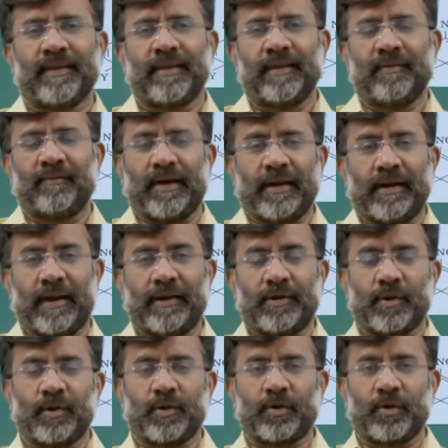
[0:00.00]
When
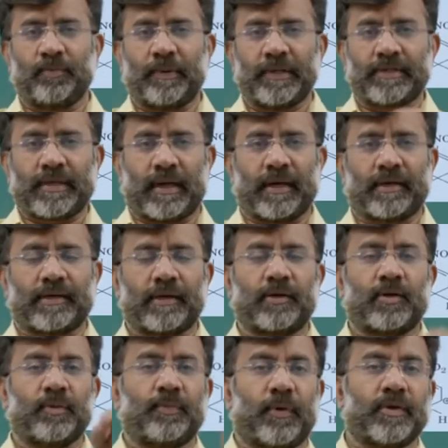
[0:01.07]
nitro group is connected
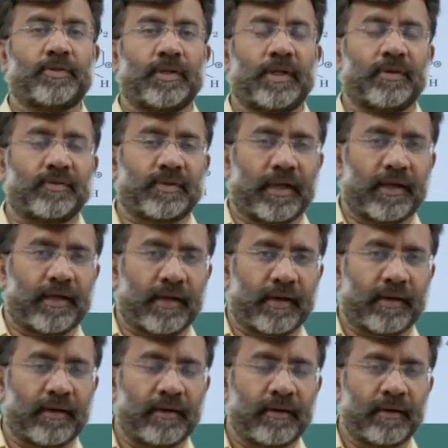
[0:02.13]
to positive
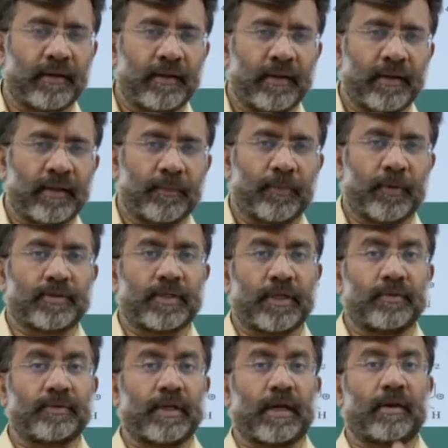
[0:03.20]
center, the
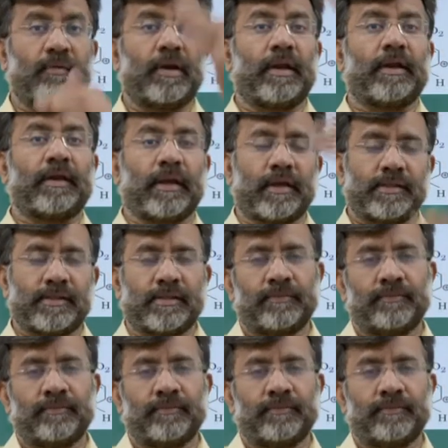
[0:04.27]
positive center will increase.